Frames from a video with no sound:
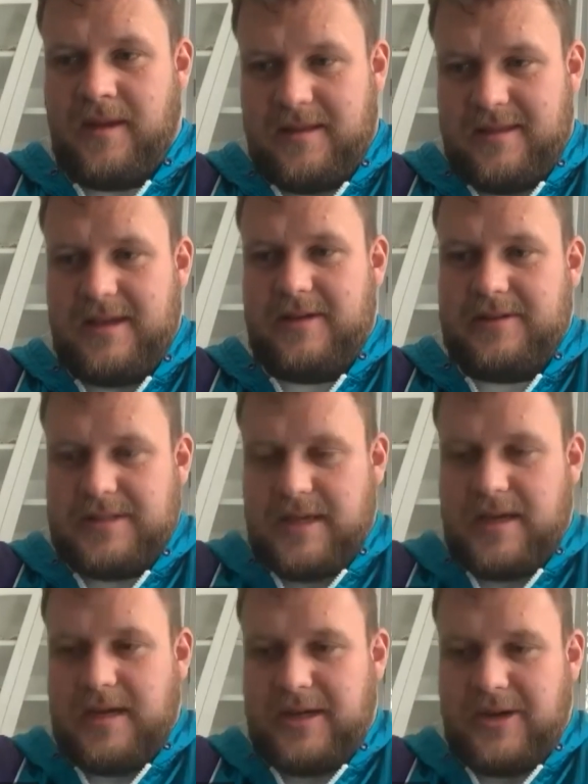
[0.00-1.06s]
I think it was
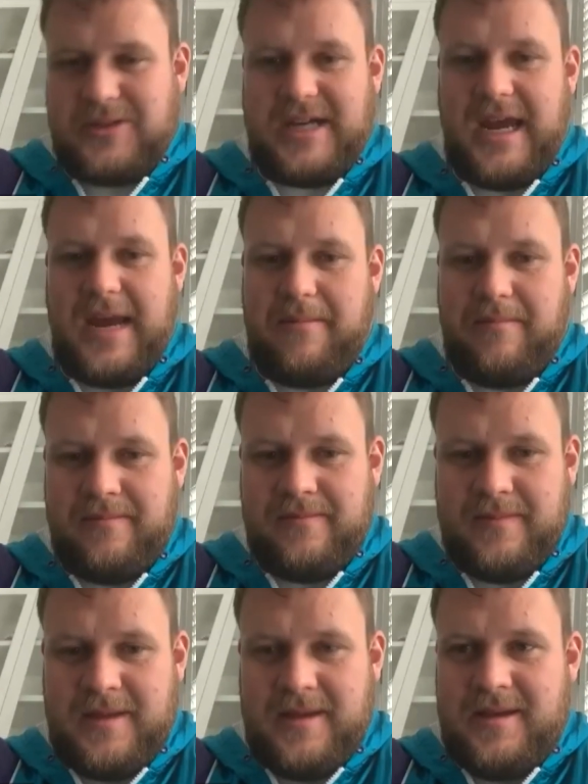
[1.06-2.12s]
Coach Cam.
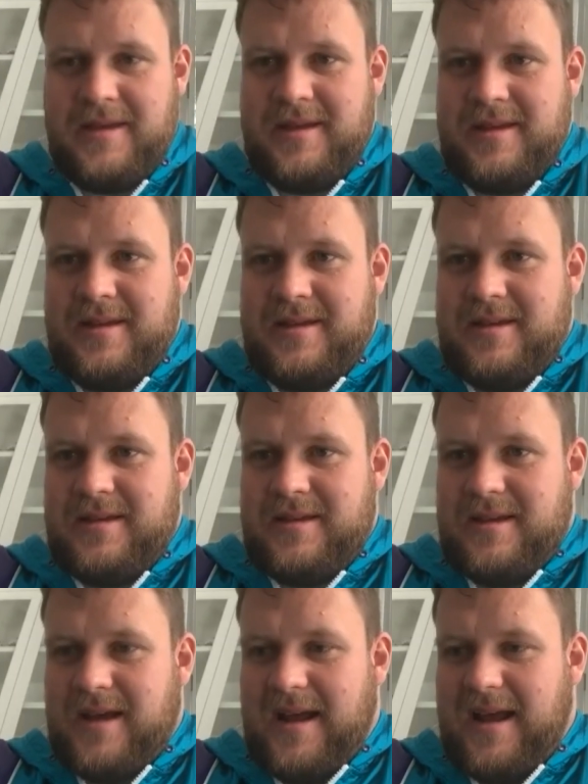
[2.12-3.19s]

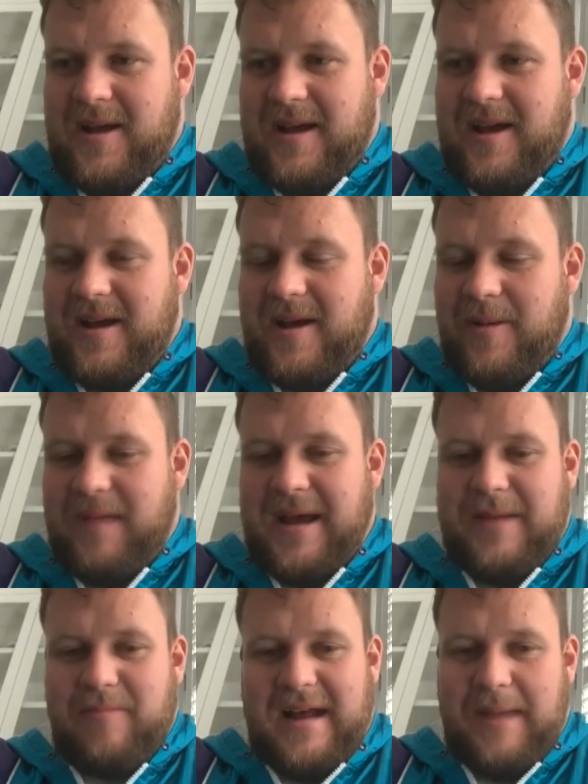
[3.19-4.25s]
I
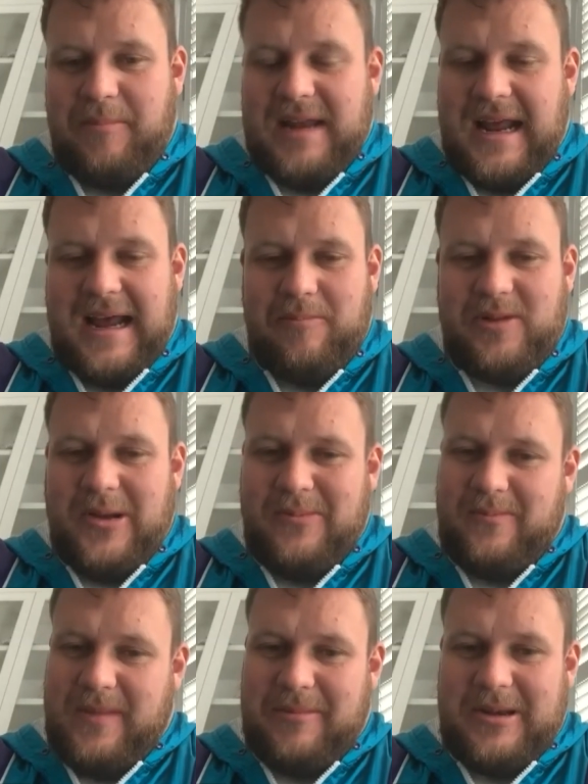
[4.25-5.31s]
don't
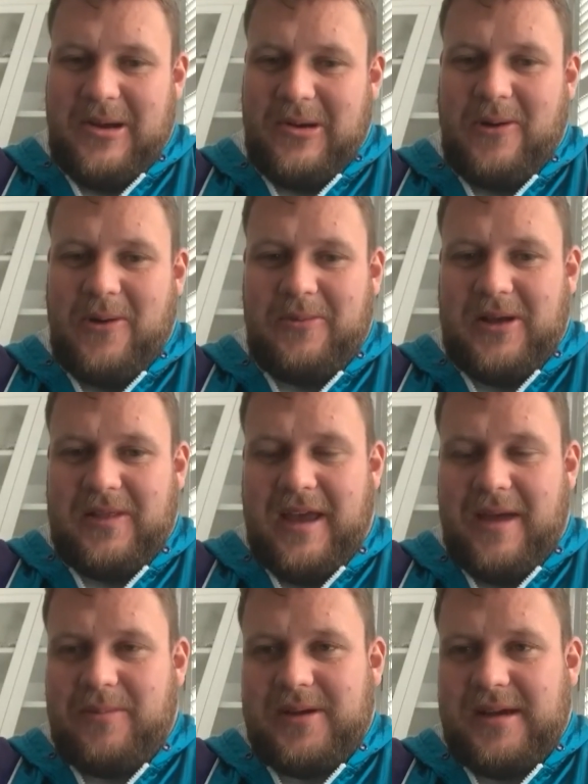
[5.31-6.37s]
quote me on
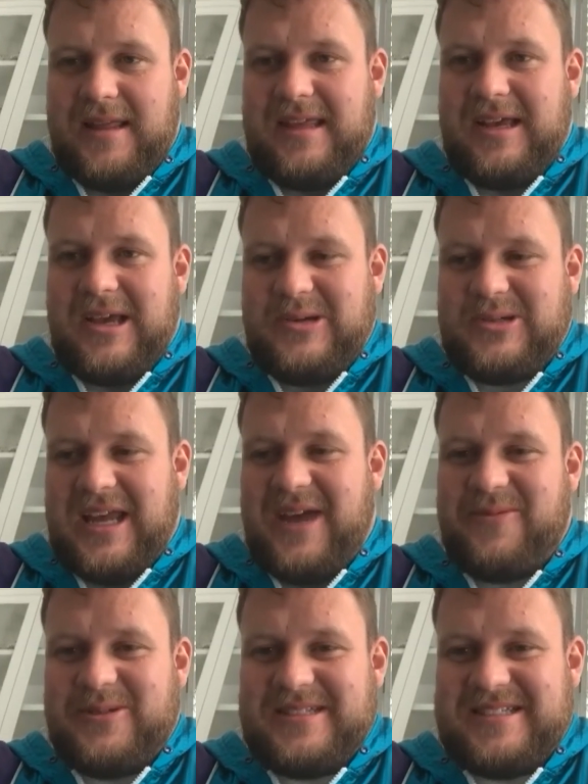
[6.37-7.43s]
that, but I think Coach
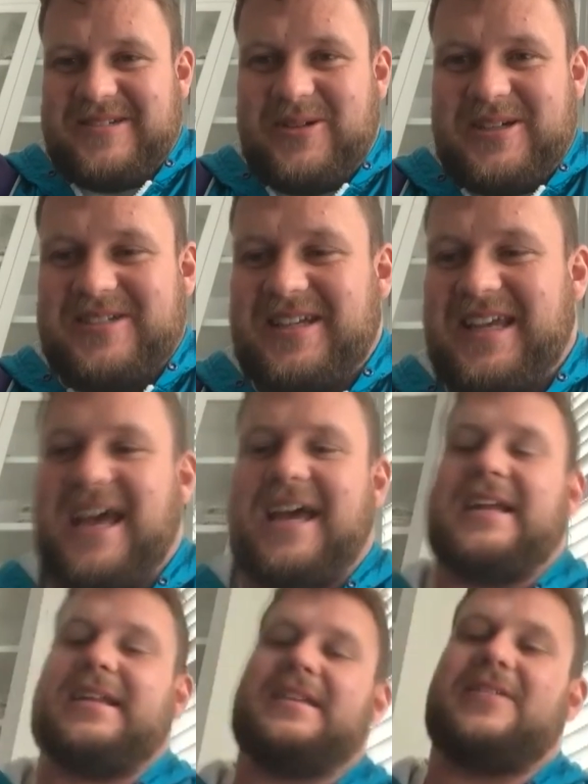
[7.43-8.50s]
Camp was the original. He
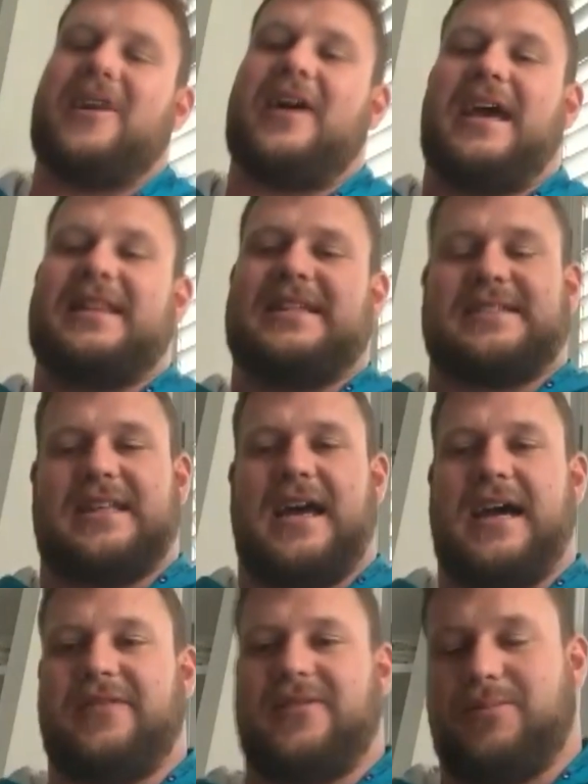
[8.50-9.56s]
had the
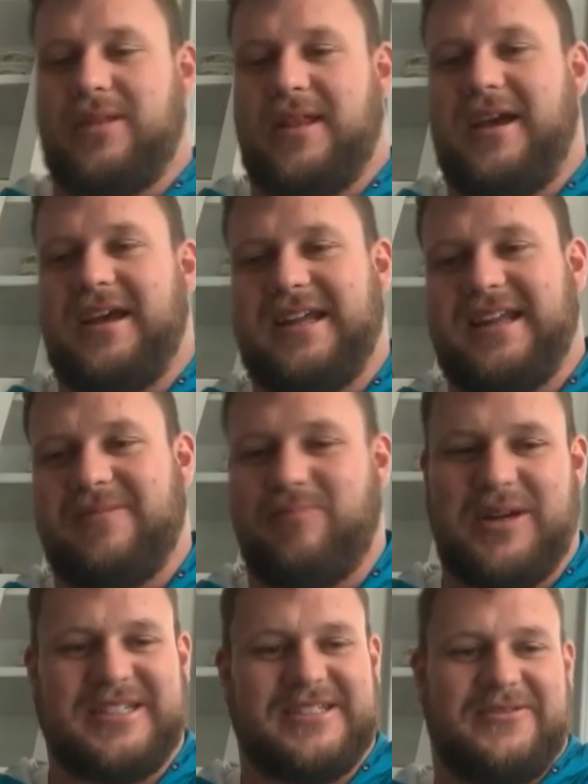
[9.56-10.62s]
slide of the play and a
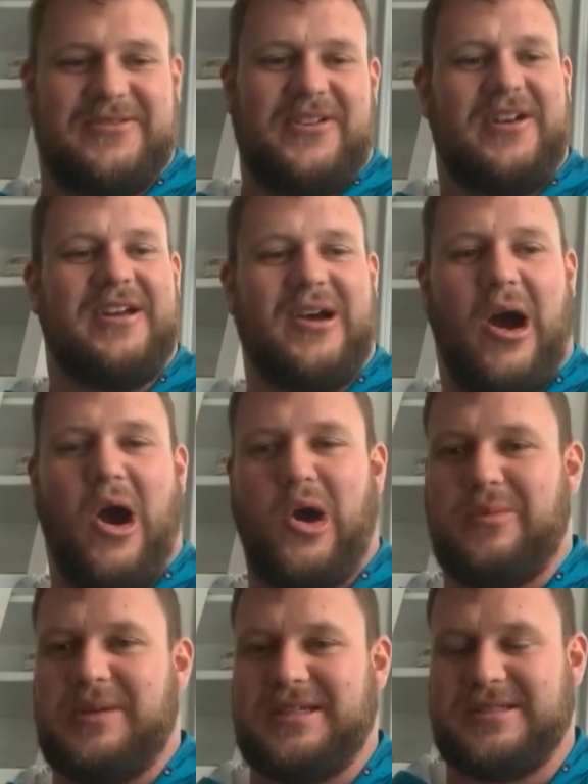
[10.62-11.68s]
bunch of
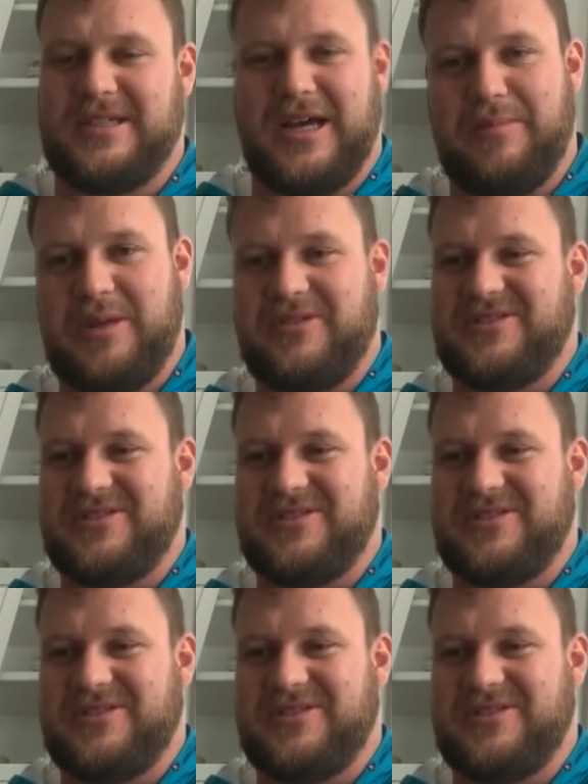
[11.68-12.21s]
Arby's beef